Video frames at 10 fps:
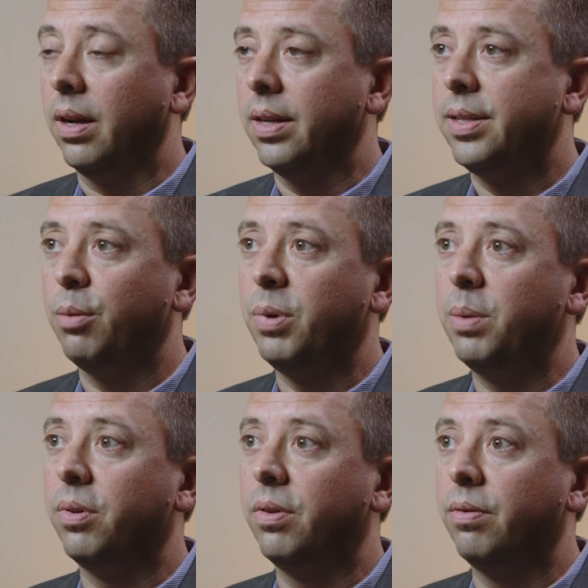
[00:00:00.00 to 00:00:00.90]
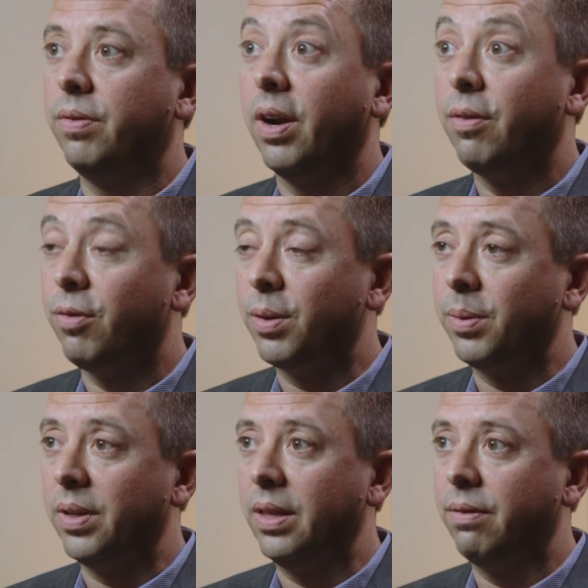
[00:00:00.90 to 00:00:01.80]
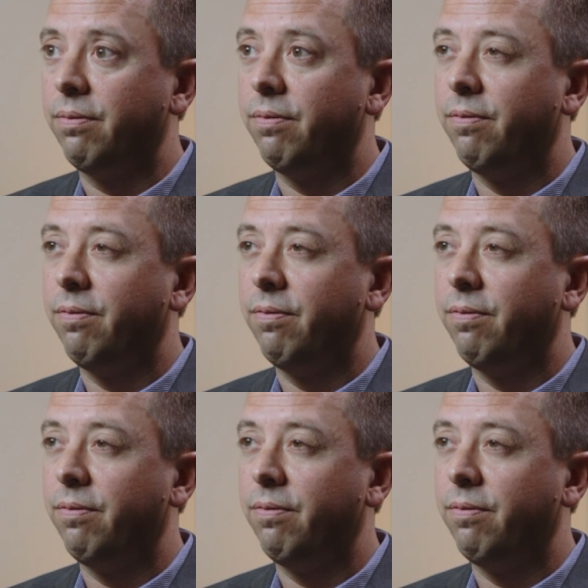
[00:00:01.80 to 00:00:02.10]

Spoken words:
I tell people very frequently that